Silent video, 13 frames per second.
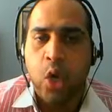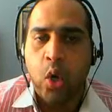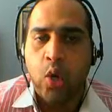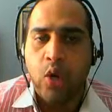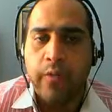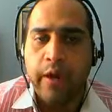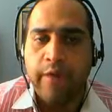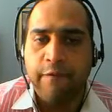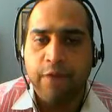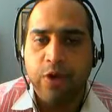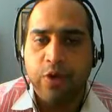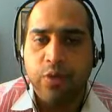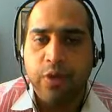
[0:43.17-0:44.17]
or by
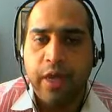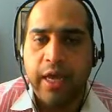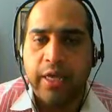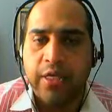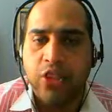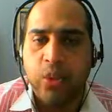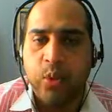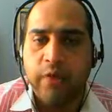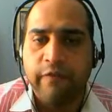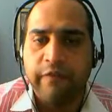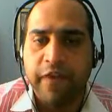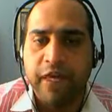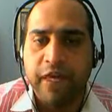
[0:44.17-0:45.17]
phone at
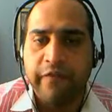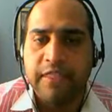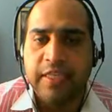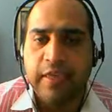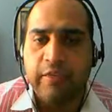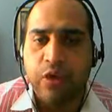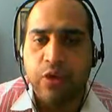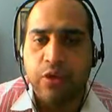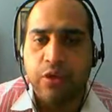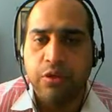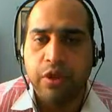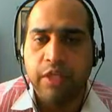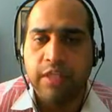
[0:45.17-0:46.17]

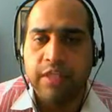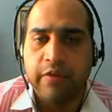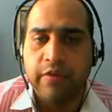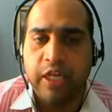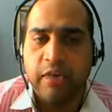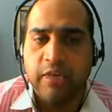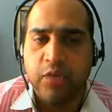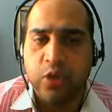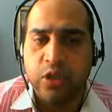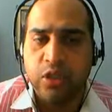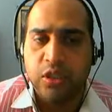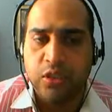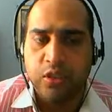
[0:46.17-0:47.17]

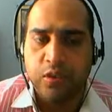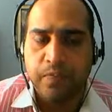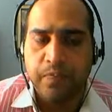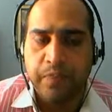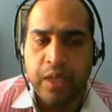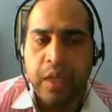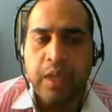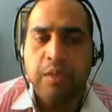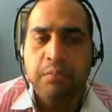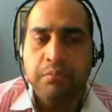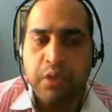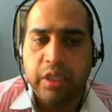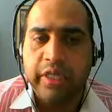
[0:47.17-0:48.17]
215-703-7842.
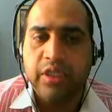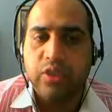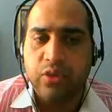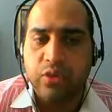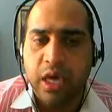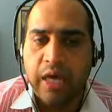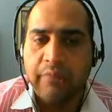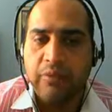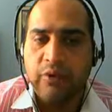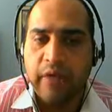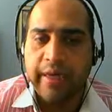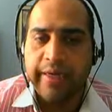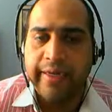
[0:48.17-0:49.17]
Please do not
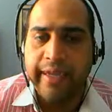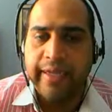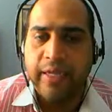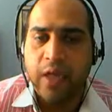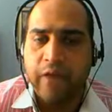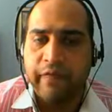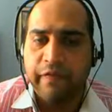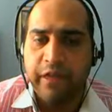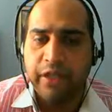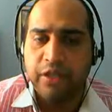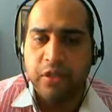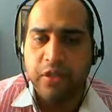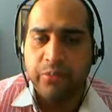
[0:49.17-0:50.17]
provide any
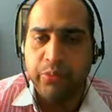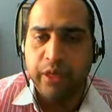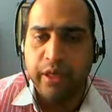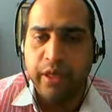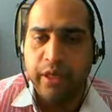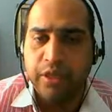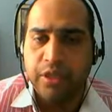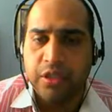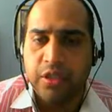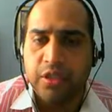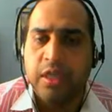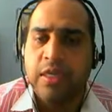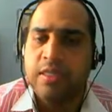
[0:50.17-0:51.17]
confidential
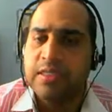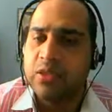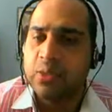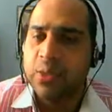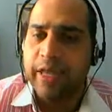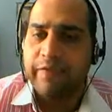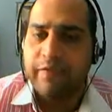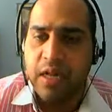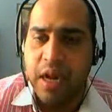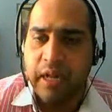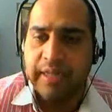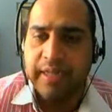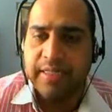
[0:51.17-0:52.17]
communications, since we have
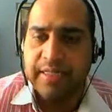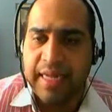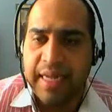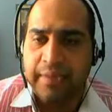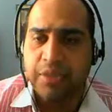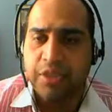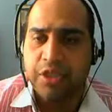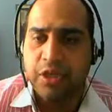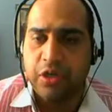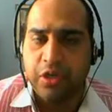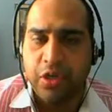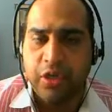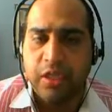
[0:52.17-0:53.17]
not established an
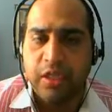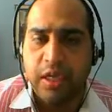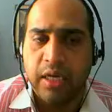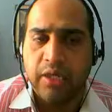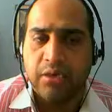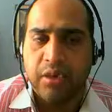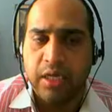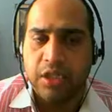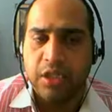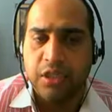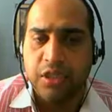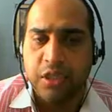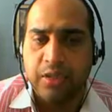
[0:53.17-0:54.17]
attorney-client
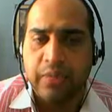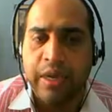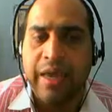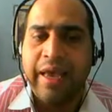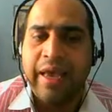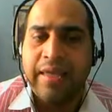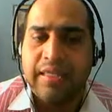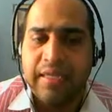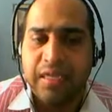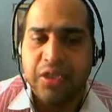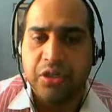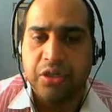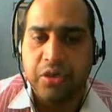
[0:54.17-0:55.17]
relationship, and
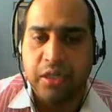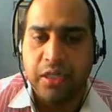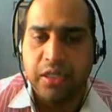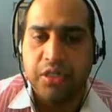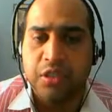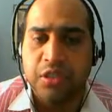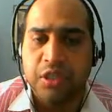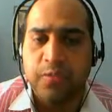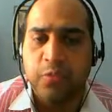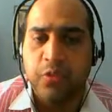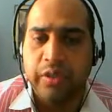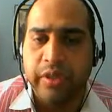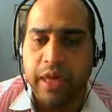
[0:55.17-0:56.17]
such a relationship
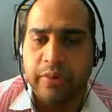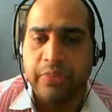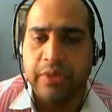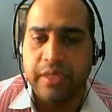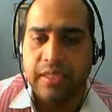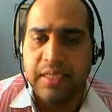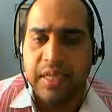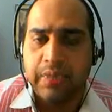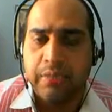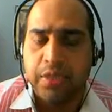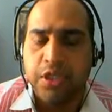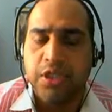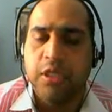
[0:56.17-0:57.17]
will not be
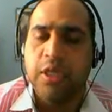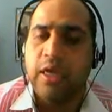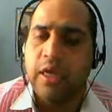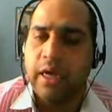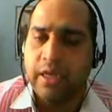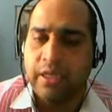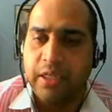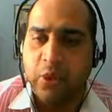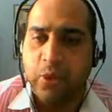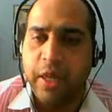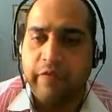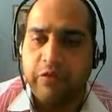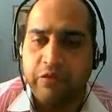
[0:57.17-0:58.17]
established until we
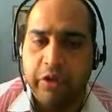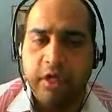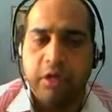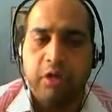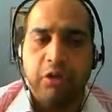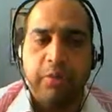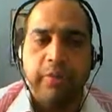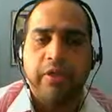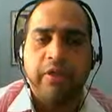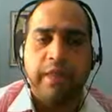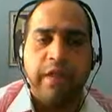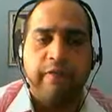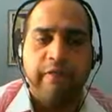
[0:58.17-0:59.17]
have a written agreement to
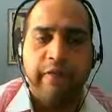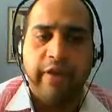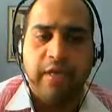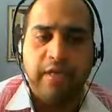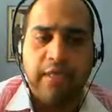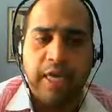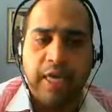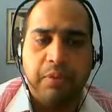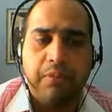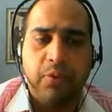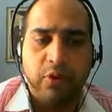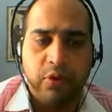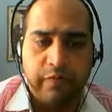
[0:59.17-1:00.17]
that effect signed by
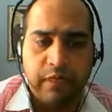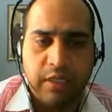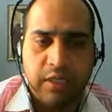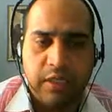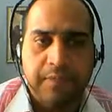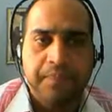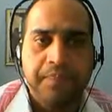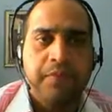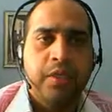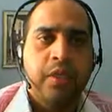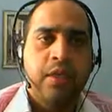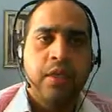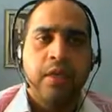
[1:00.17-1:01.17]
both of us.
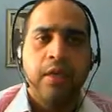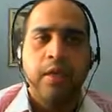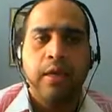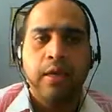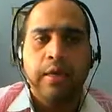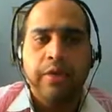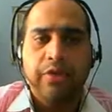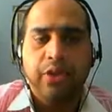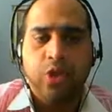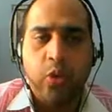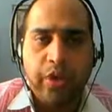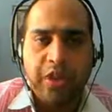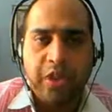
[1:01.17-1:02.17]
The
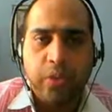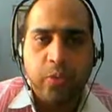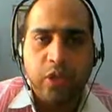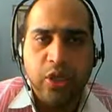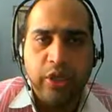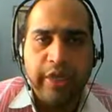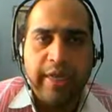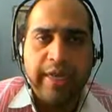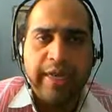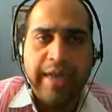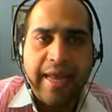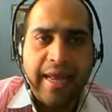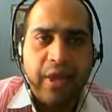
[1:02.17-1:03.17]
question that we're looking at
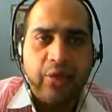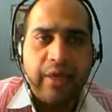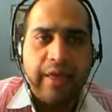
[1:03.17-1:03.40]
now